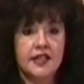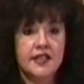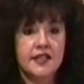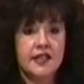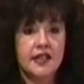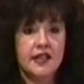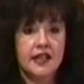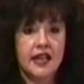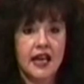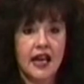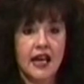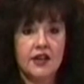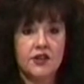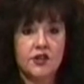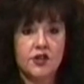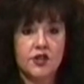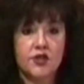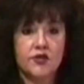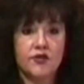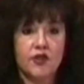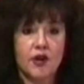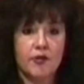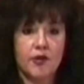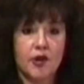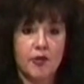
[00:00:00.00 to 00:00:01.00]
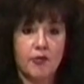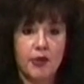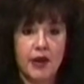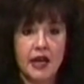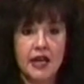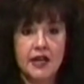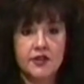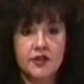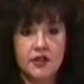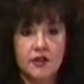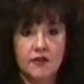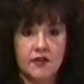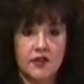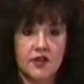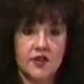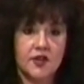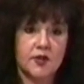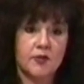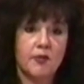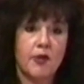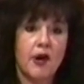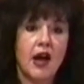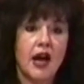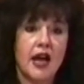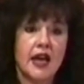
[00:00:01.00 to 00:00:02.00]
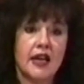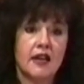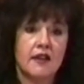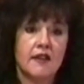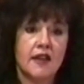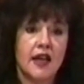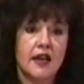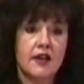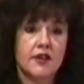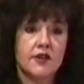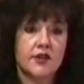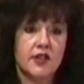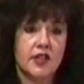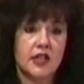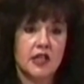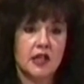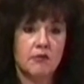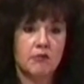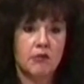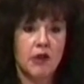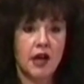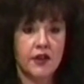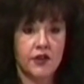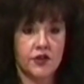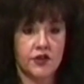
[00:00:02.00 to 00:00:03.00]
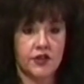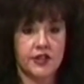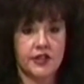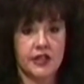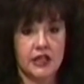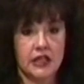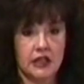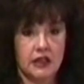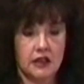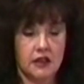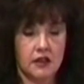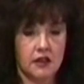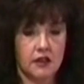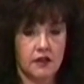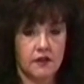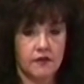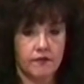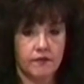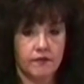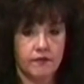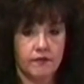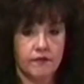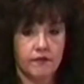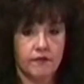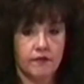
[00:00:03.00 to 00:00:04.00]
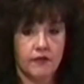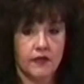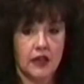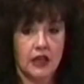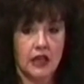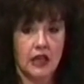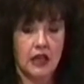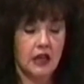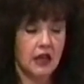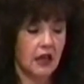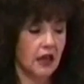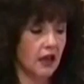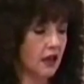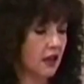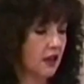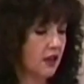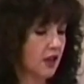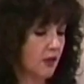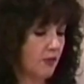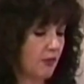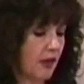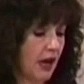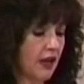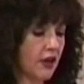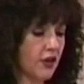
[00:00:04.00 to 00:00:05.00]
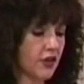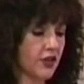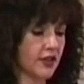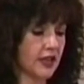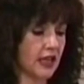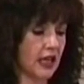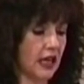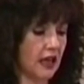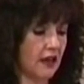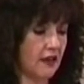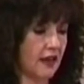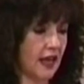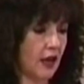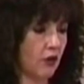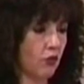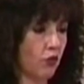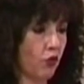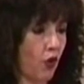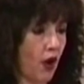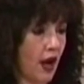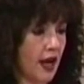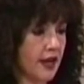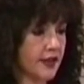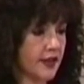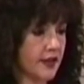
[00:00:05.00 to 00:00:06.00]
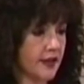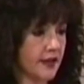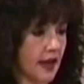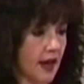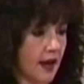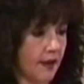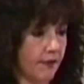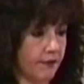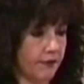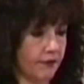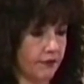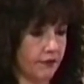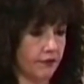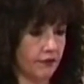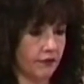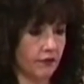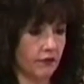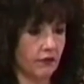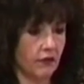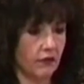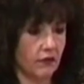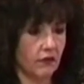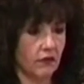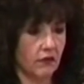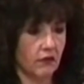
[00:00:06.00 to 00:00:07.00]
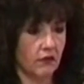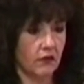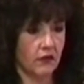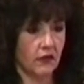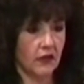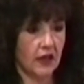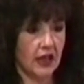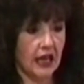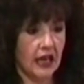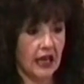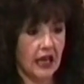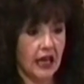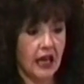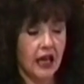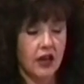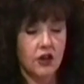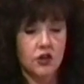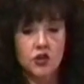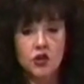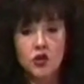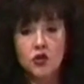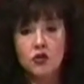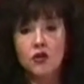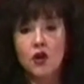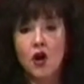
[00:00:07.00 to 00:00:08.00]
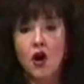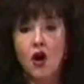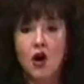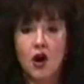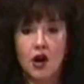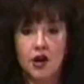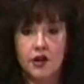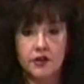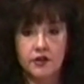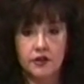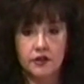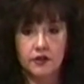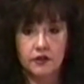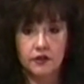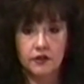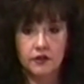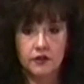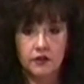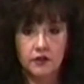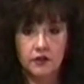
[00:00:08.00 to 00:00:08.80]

disengages from the base of the spine, and that is the mother seed. The mother seed then rises up to the heart.